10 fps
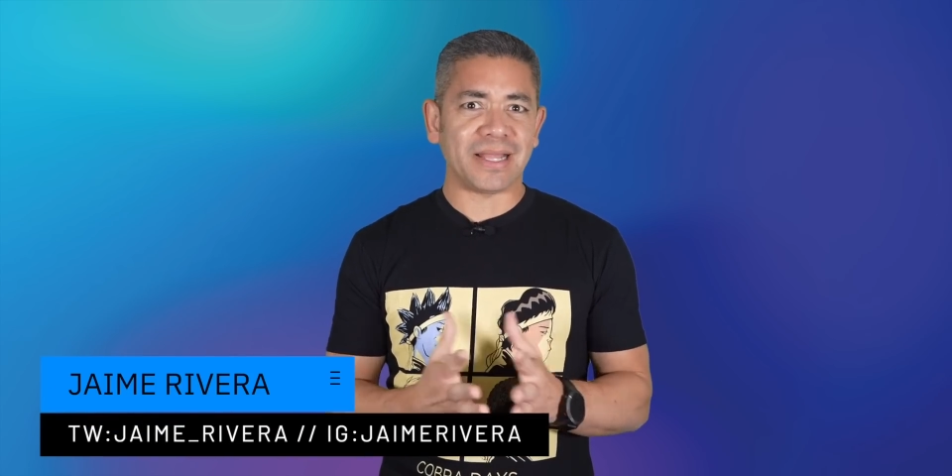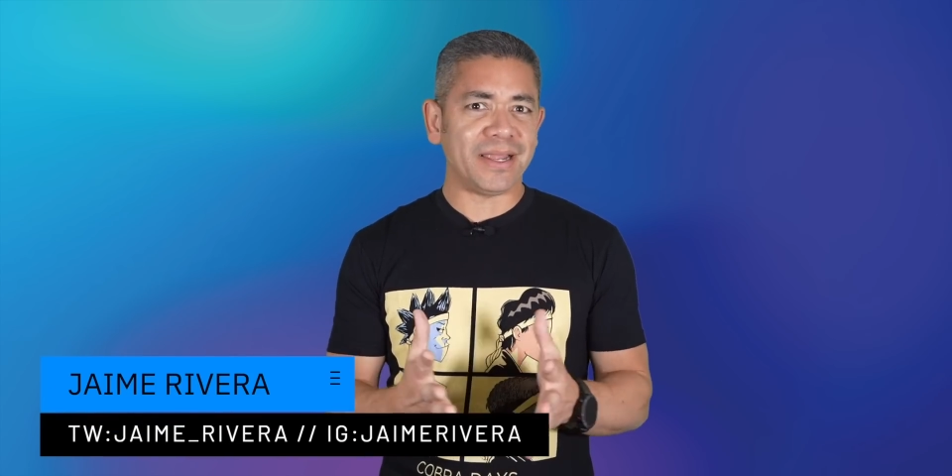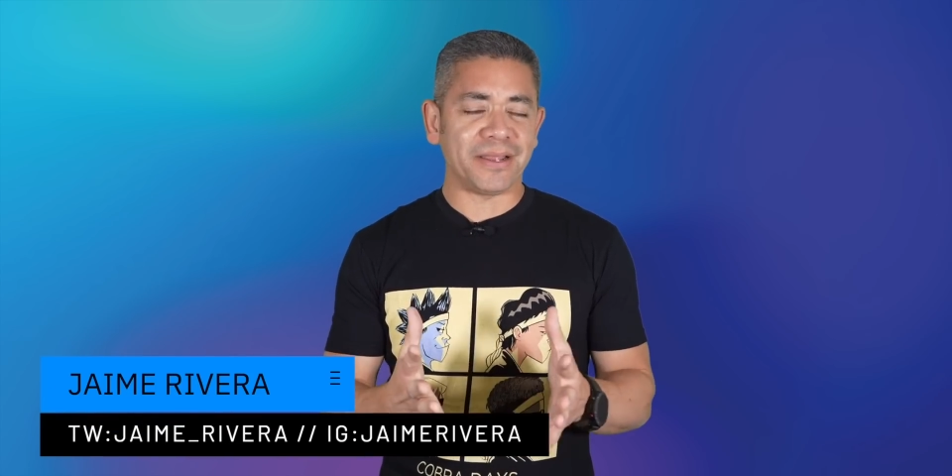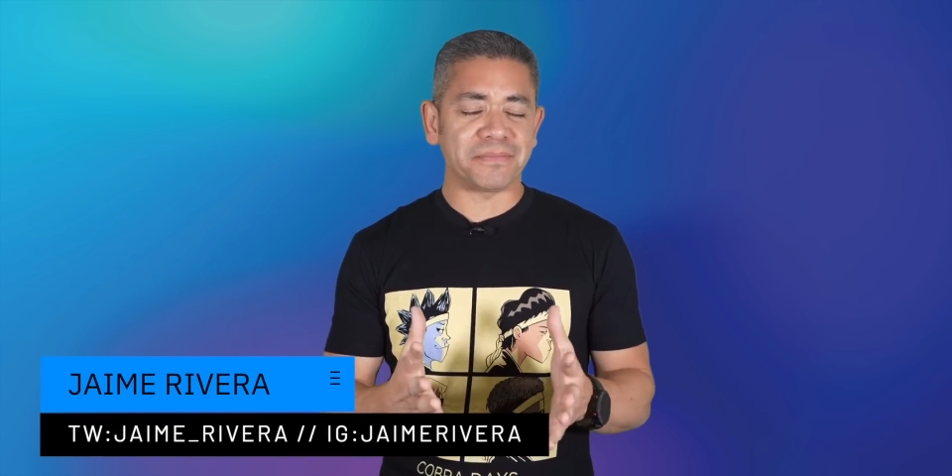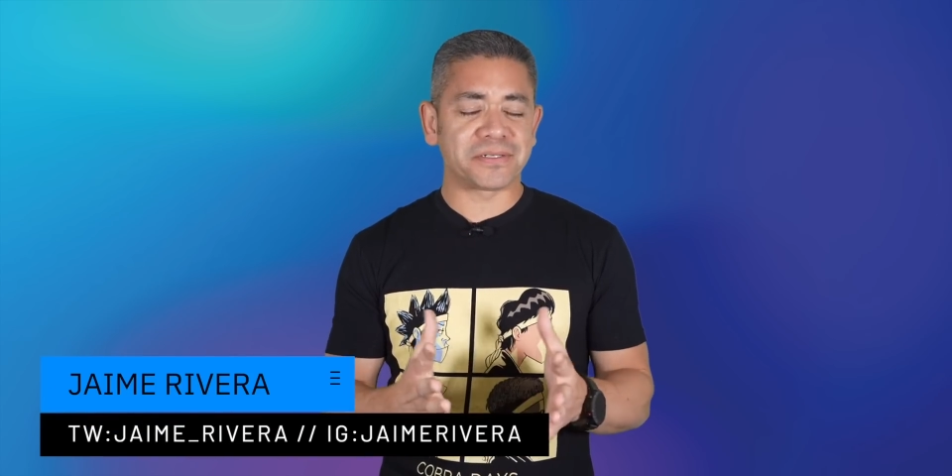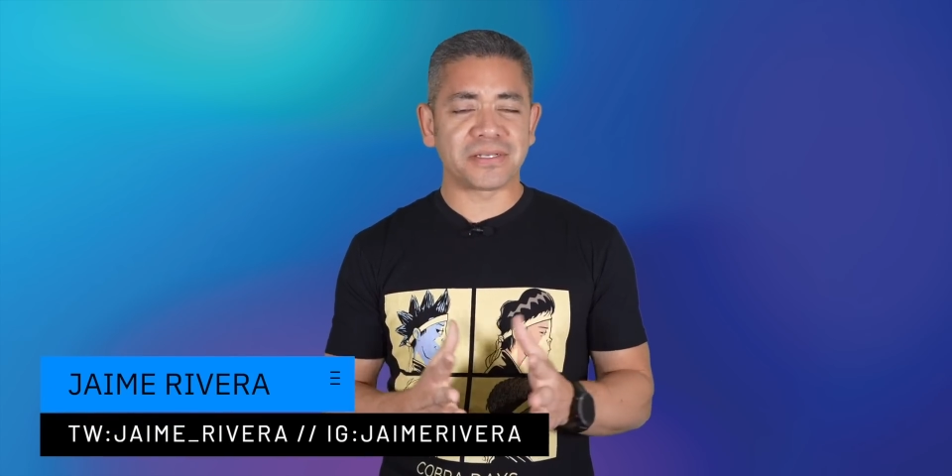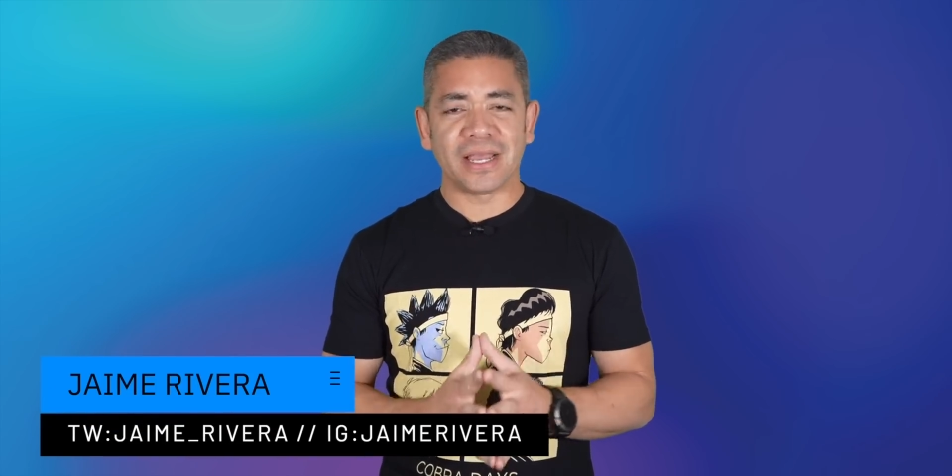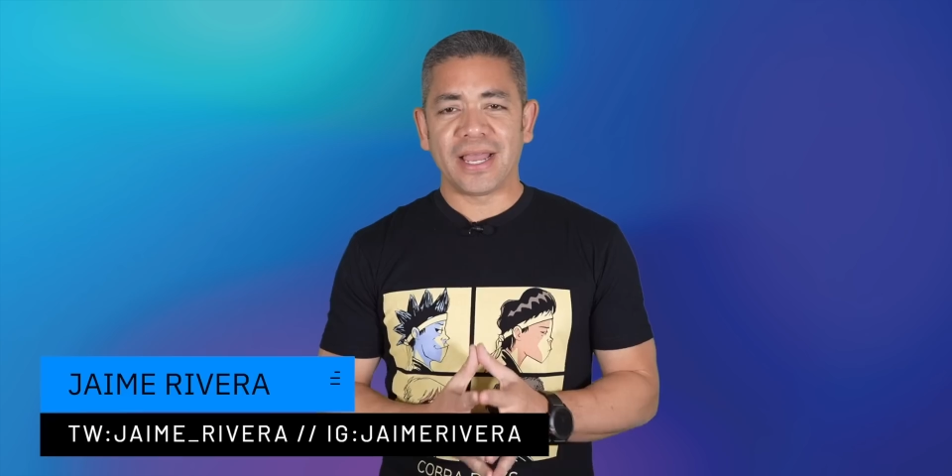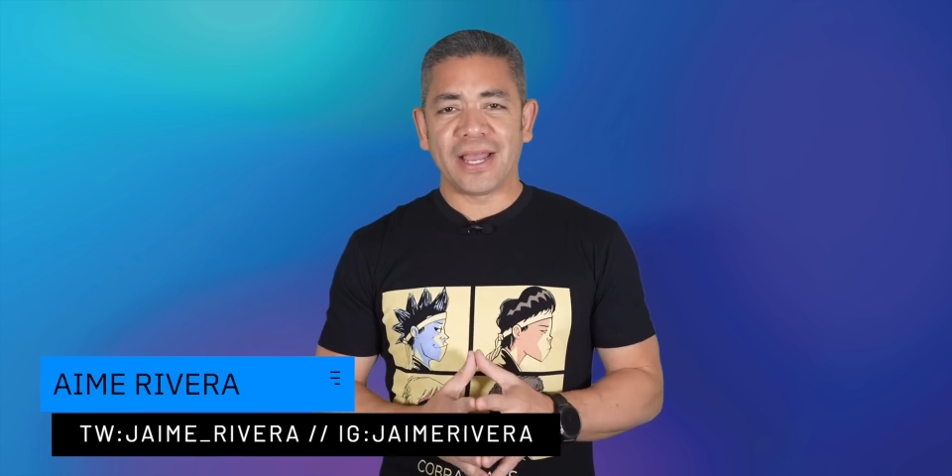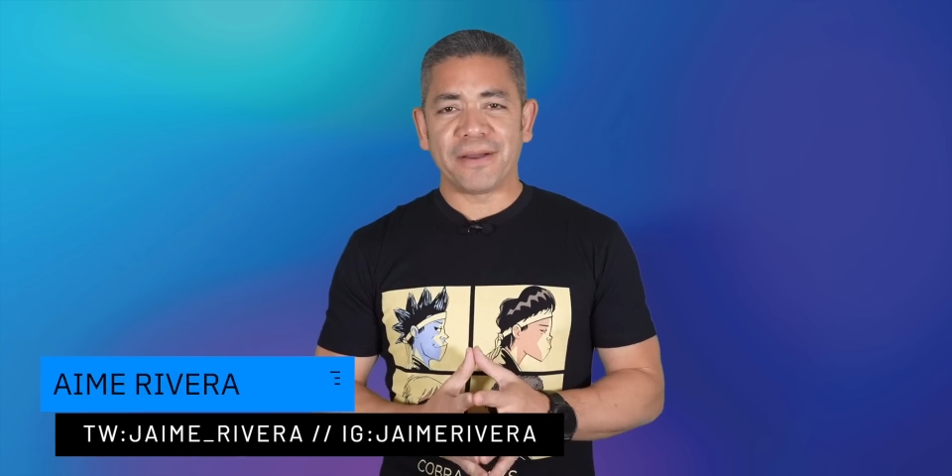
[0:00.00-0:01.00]
lineups?
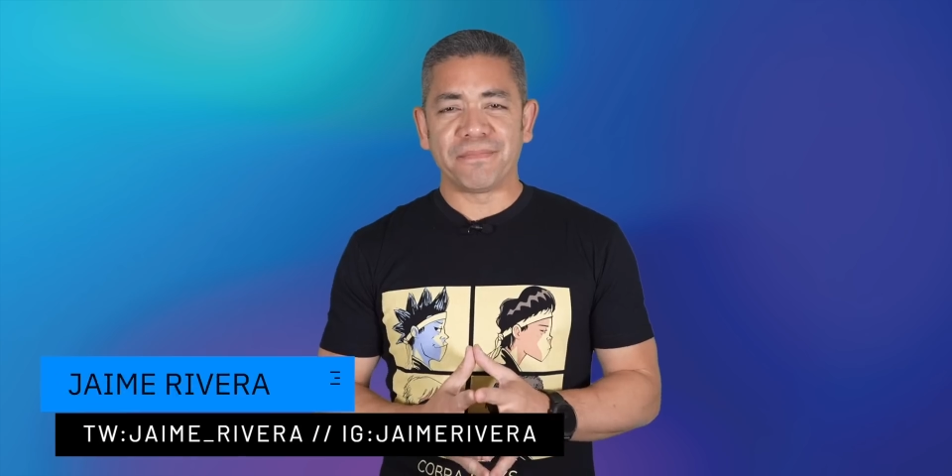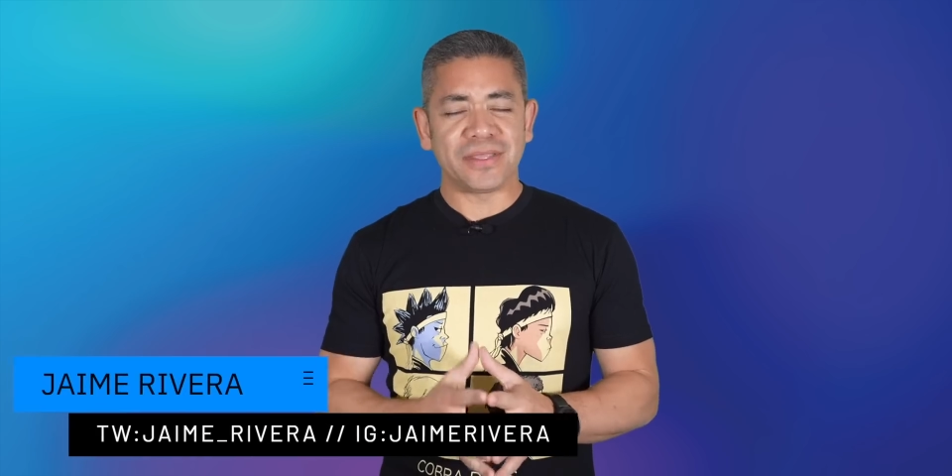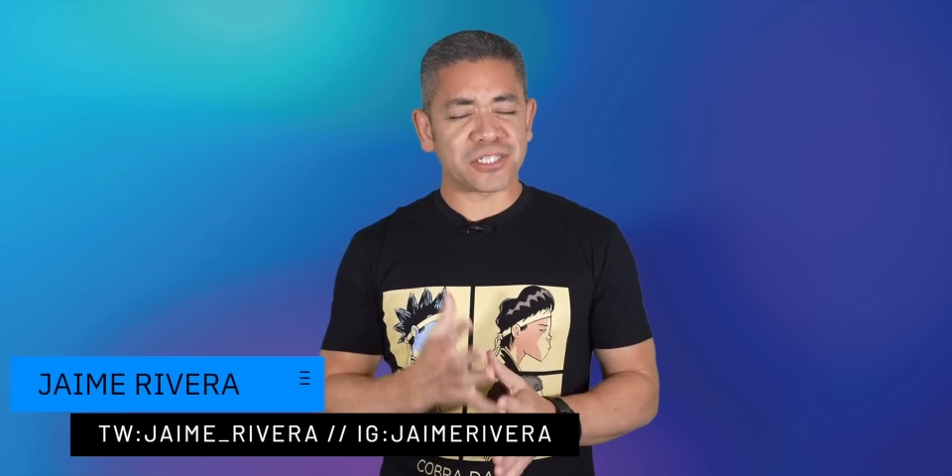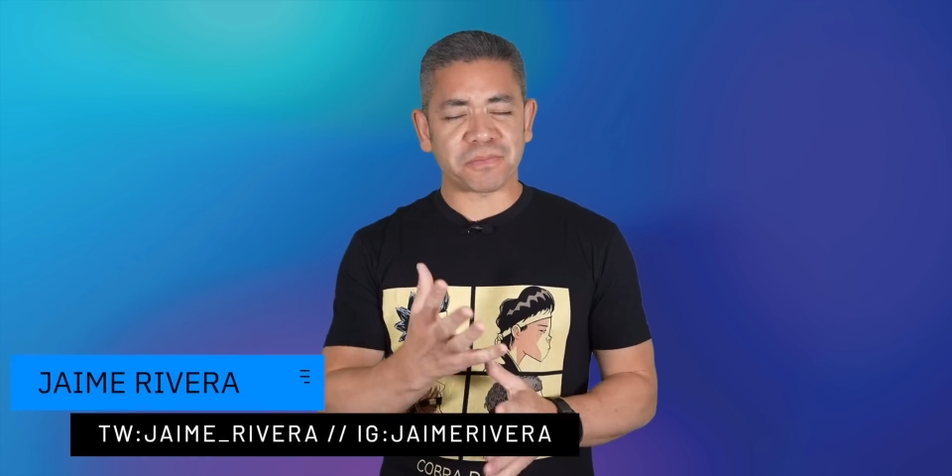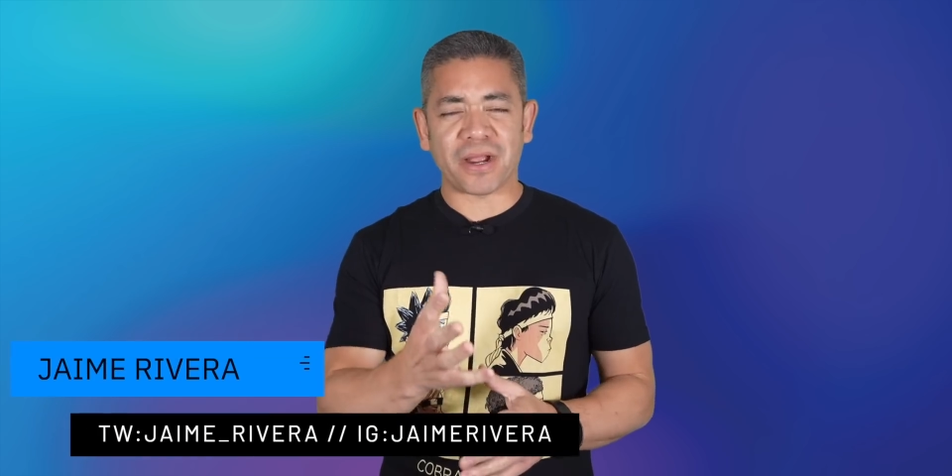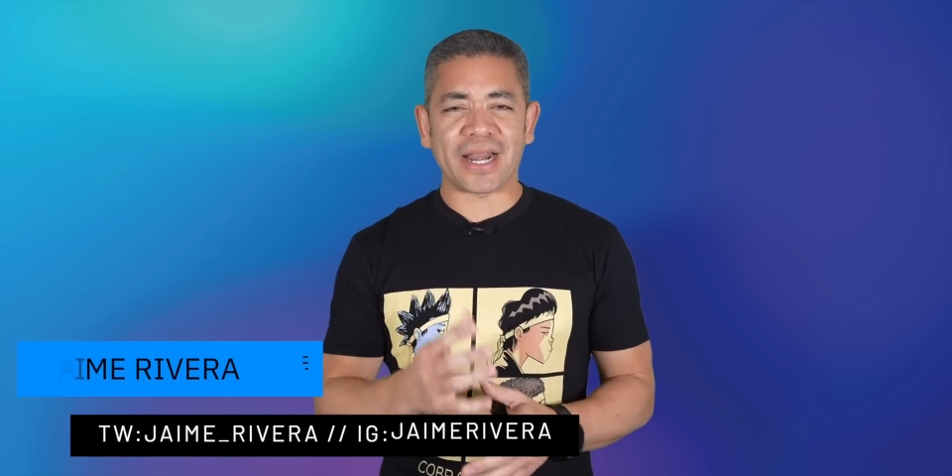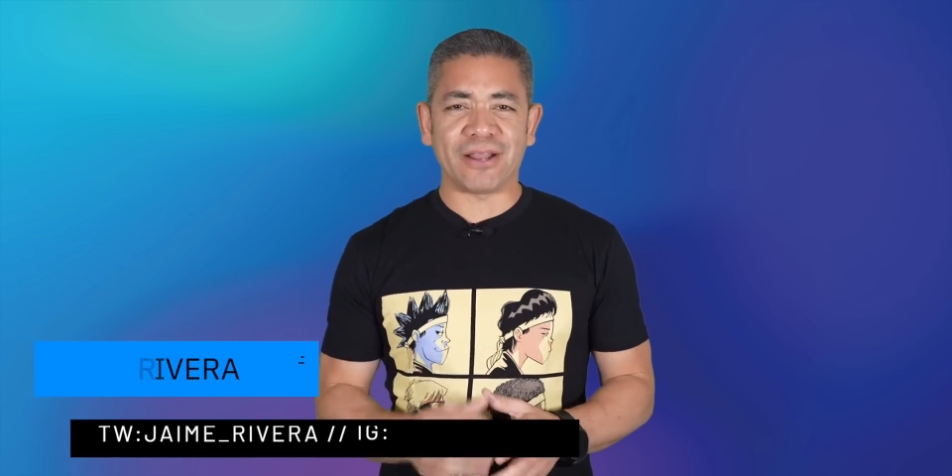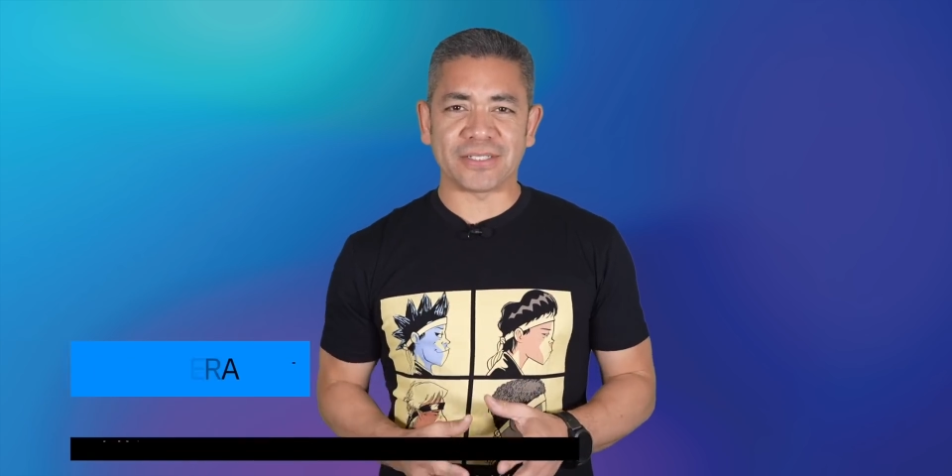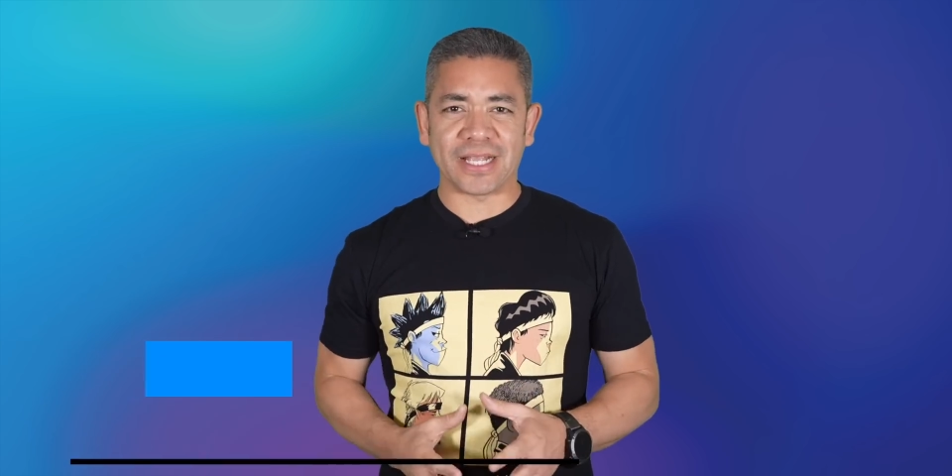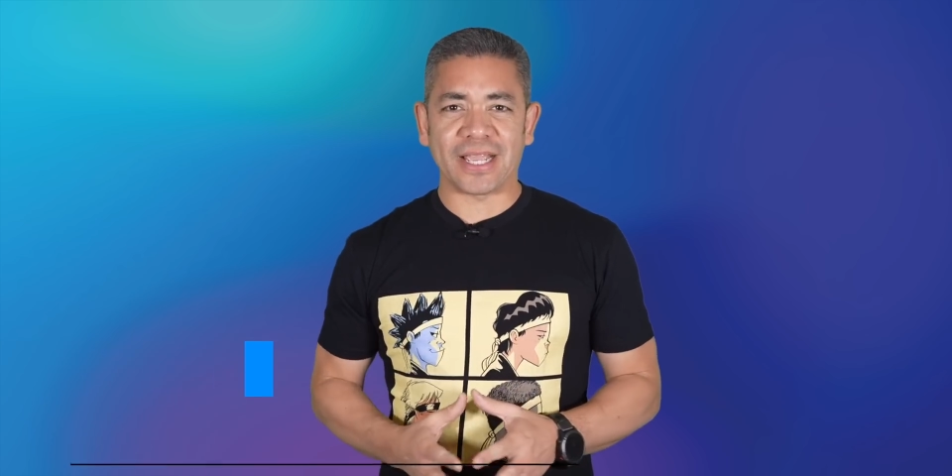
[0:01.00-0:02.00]
This is
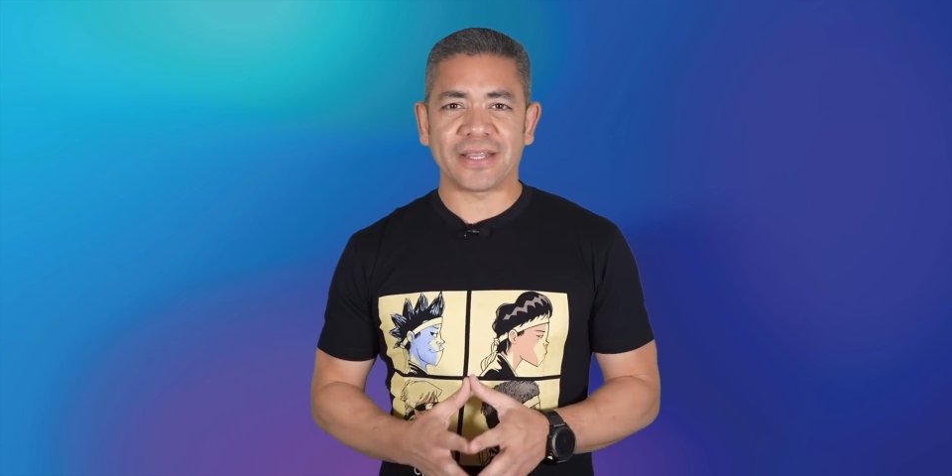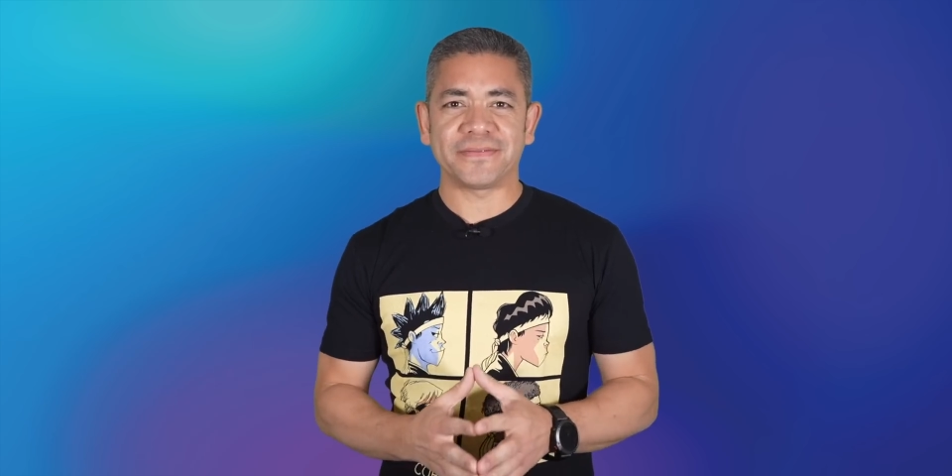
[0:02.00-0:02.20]
Pocketnow Daily.